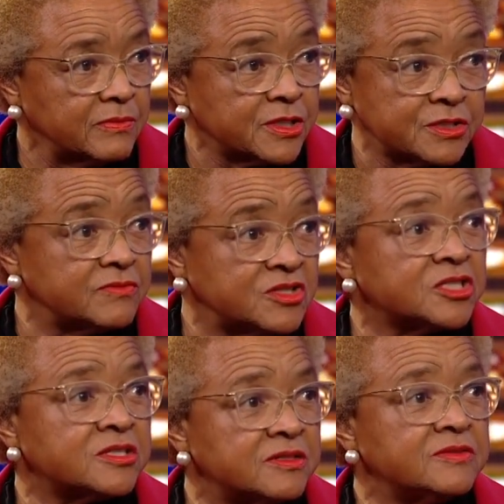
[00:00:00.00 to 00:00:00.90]

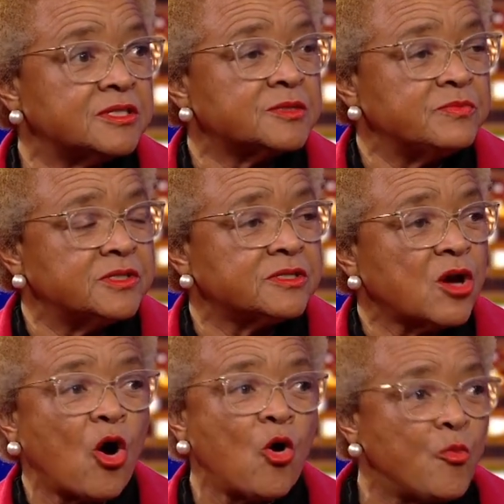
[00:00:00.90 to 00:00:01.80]
Just
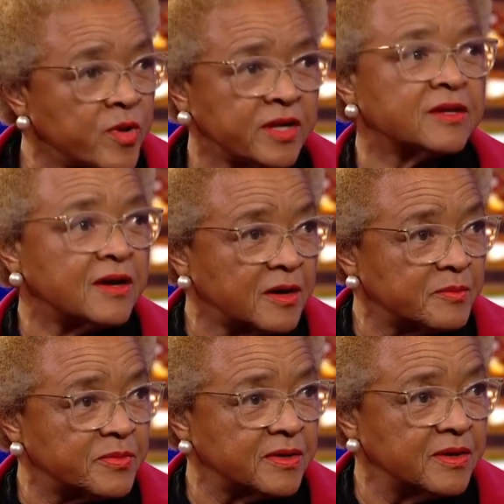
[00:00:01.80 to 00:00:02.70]
open it
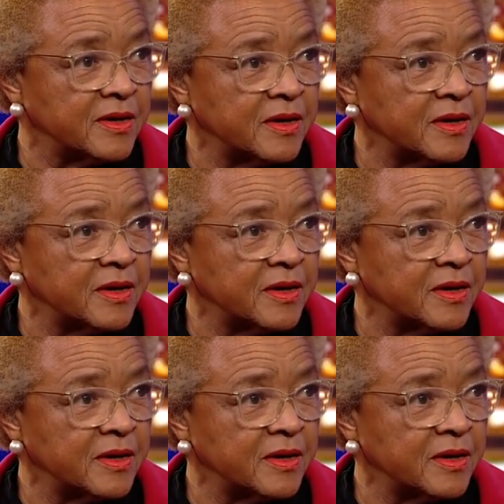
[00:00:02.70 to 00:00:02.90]
up,